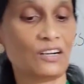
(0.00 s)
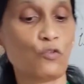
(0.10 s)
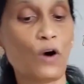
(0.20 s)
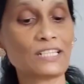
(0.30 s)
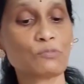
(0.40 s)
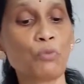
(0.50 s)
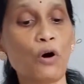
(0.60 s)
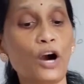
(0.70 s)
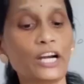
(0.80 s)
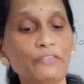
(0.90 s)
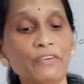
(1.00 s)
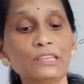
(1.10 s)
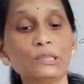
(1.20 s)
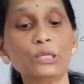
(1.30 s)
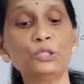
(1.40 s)
was born
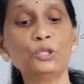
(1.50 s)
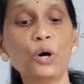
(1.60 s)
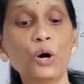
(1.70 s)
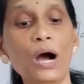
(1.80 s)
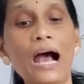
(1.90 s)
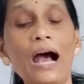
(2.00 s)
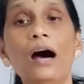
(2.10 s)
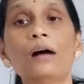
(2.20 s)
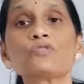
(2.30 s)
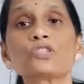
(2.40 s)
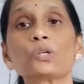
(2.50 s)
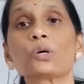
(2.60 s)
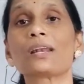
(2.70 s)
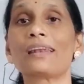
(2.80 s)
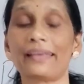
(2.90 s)
with no arms
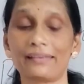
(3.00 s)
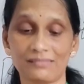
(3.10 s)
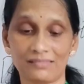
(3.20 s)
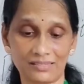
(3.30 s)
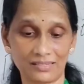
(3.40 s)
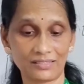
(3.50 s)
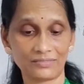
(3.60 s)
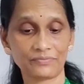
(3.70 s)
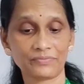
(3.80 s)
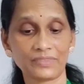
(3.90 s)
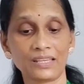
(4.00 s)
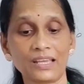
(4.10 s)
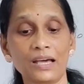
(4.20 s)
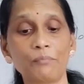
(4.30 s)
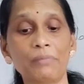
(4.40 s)
or legs,
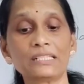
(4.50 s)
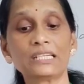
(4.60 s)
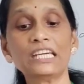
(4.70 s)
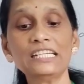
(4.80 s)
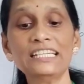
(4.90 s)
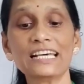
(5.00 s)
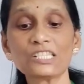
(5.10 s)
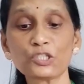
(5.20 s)
but he does